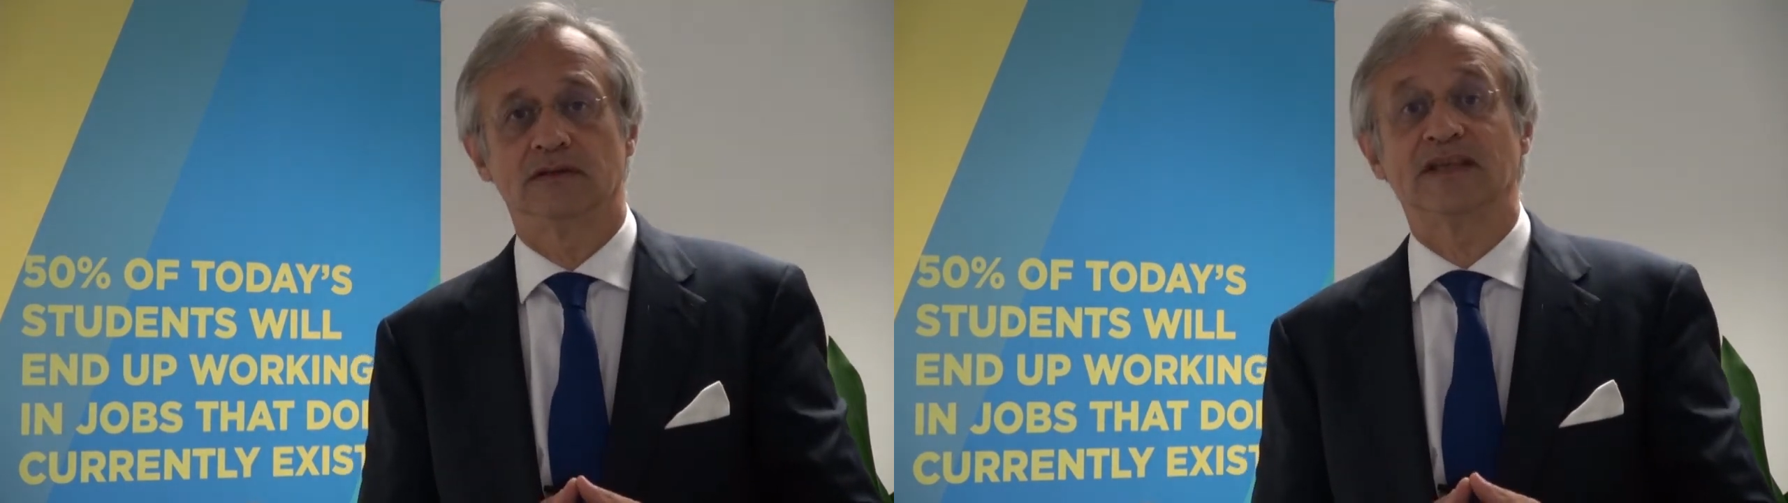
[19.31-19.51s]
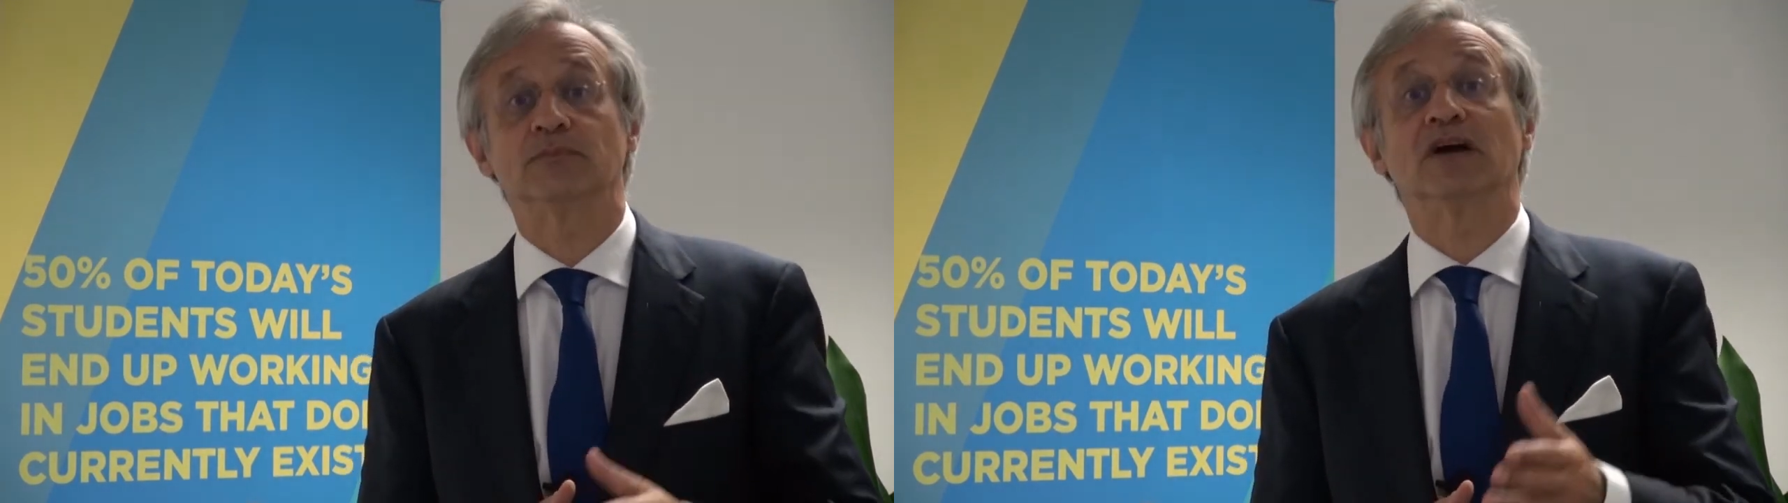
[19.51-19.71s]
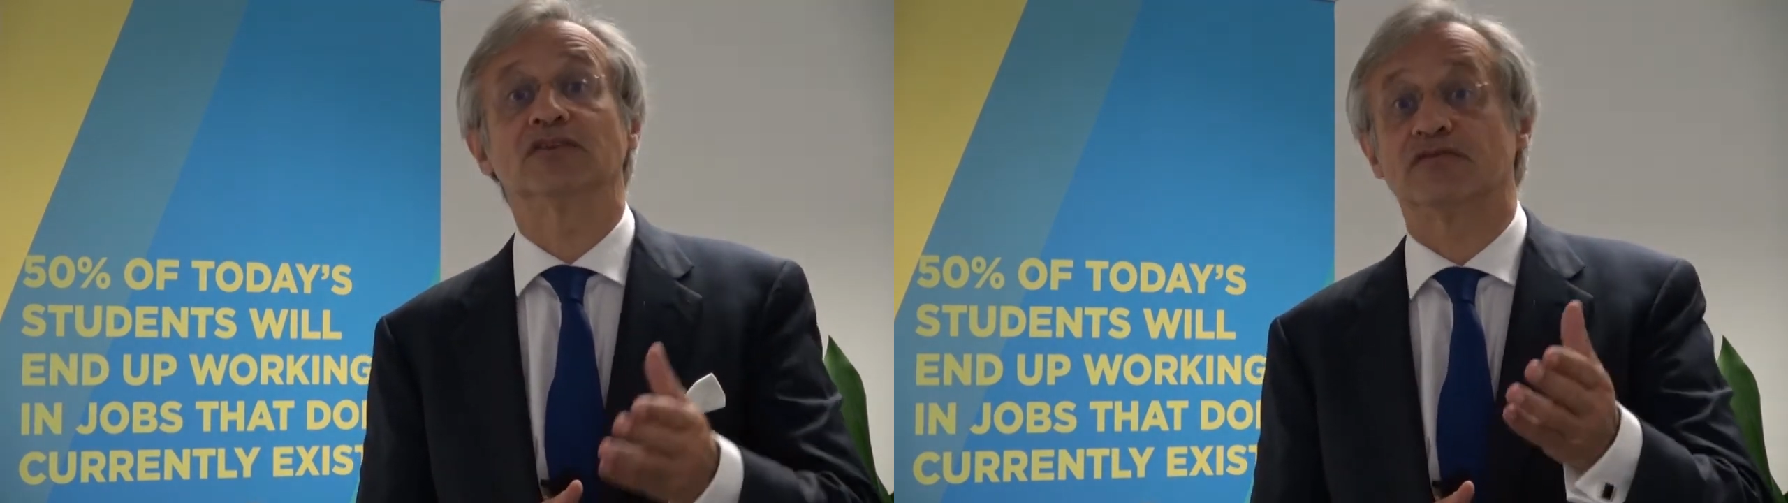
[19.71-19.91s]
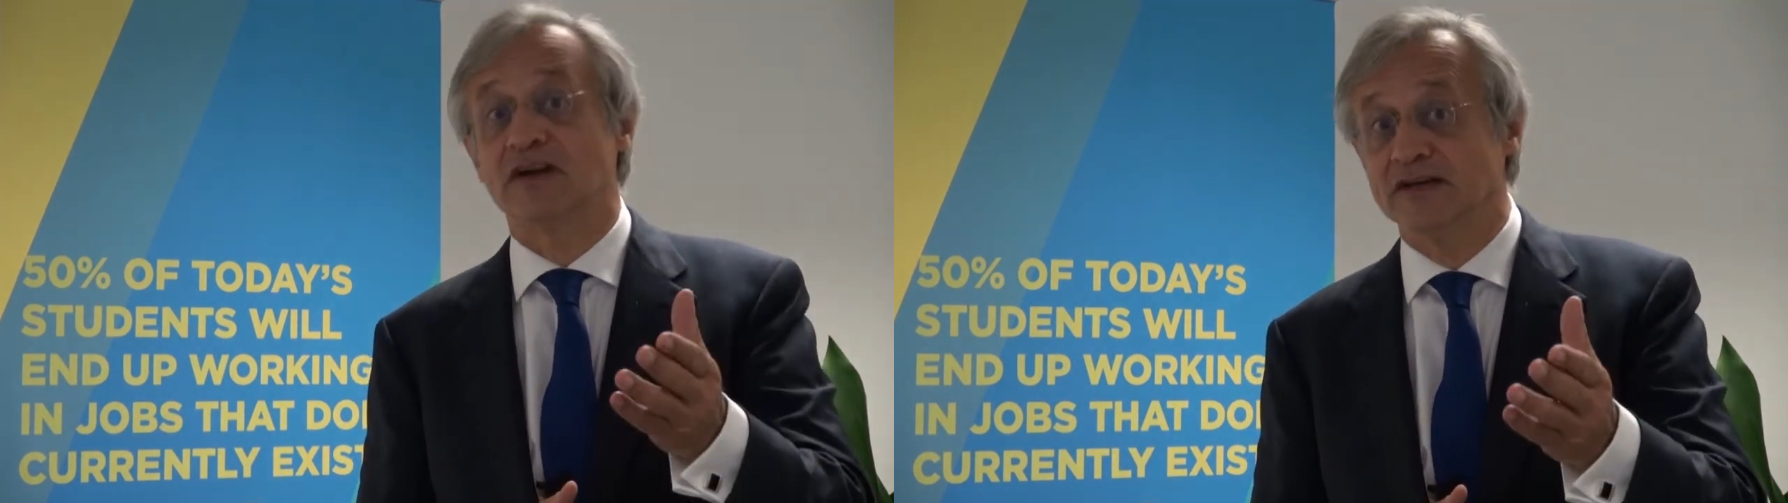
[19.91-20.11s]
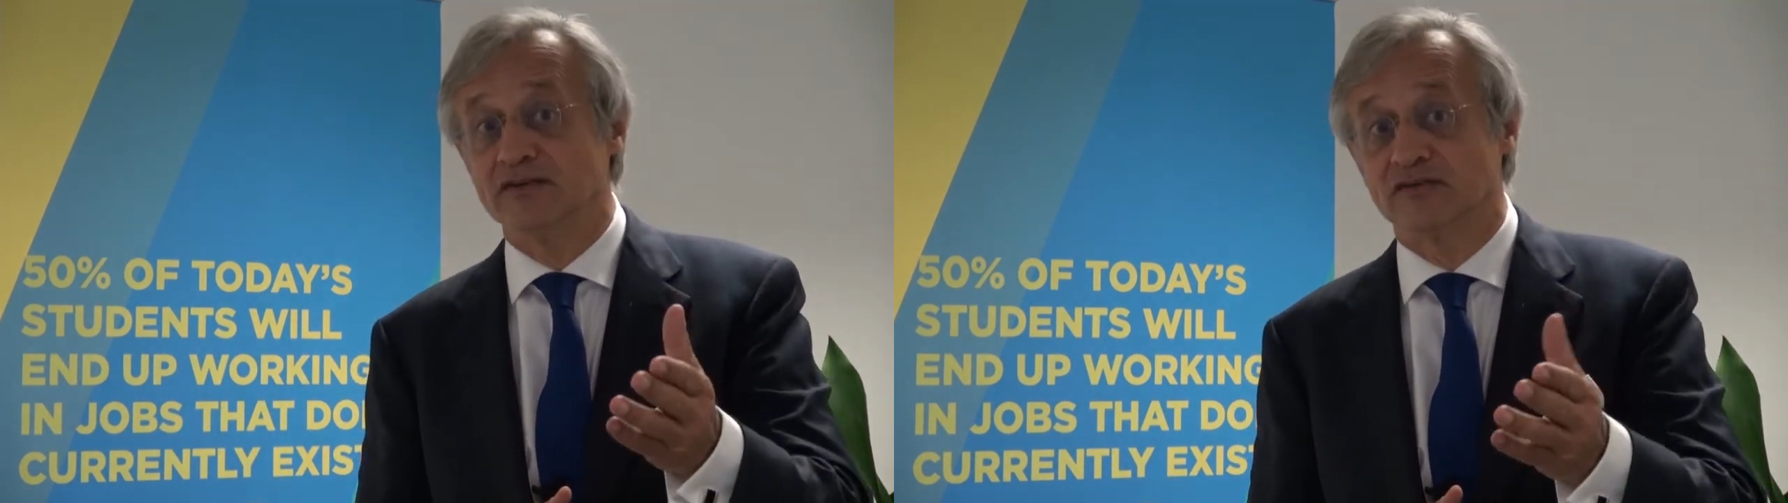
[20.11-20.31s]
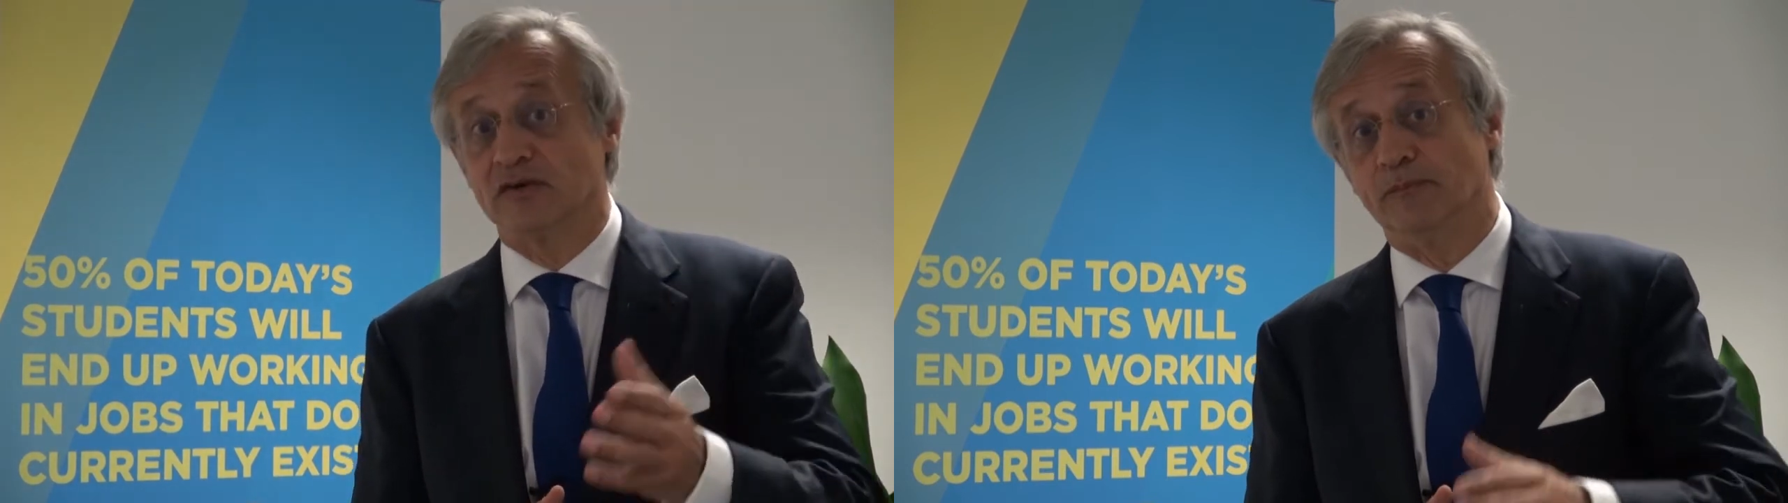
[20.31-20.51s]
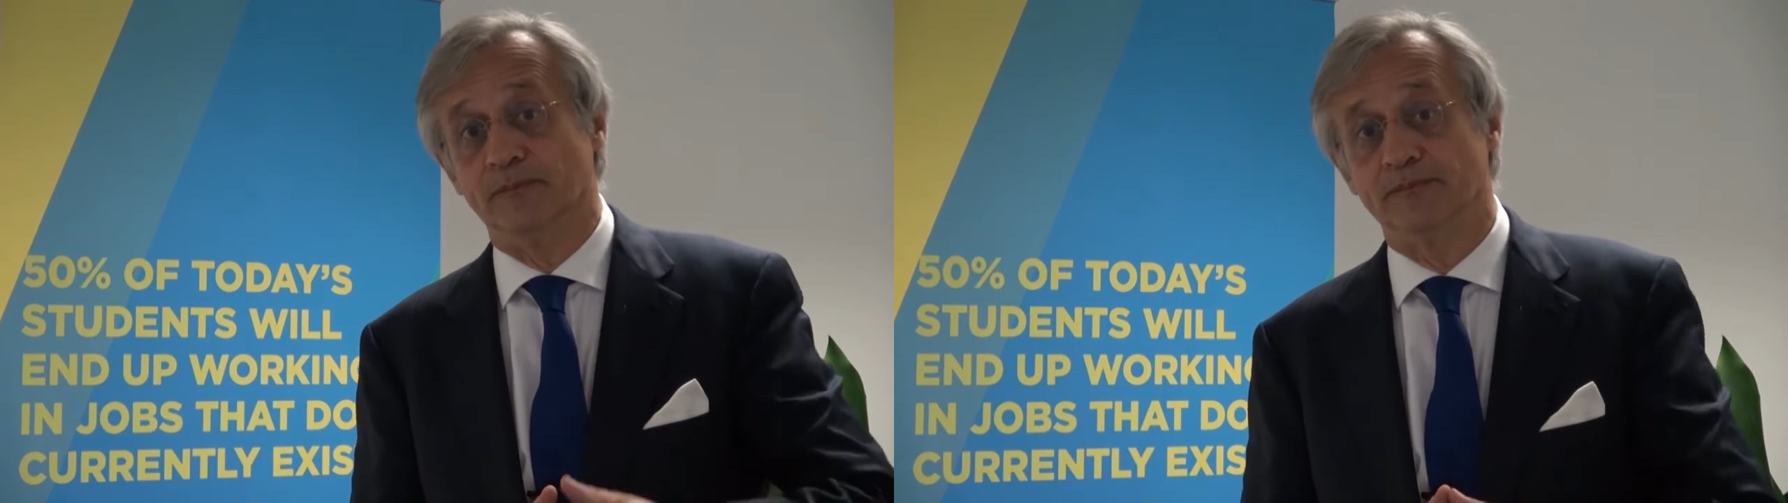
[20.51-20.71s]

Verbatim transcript: That might frighten some.